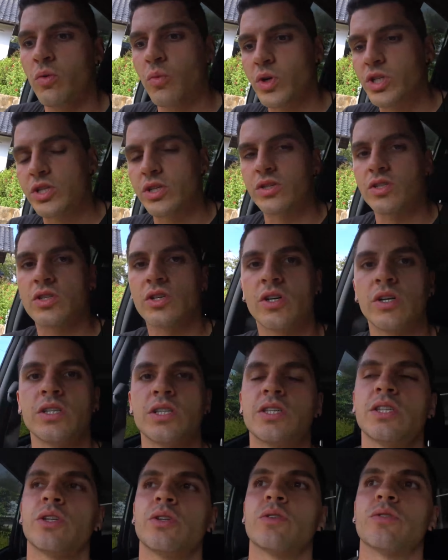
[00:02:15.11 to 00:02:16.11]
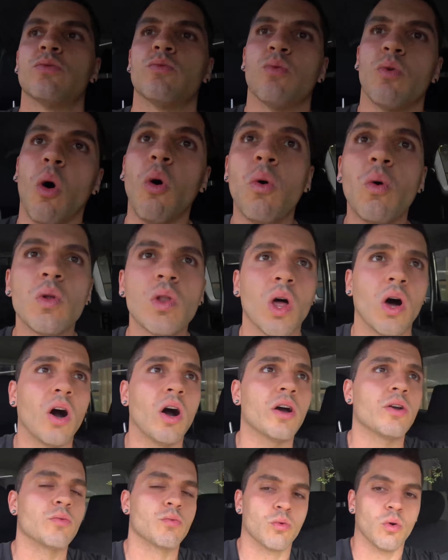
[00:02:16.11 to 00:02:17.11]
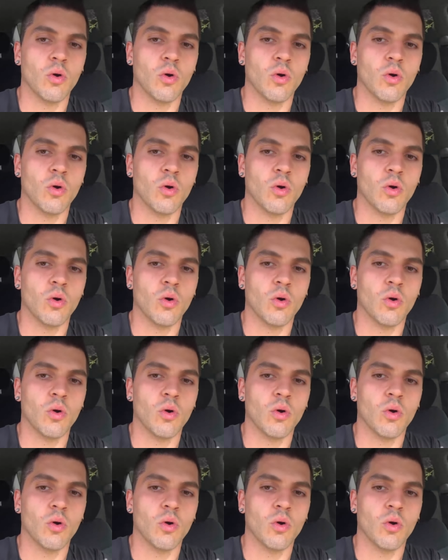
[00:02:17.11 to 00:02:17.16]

which is considered roll on,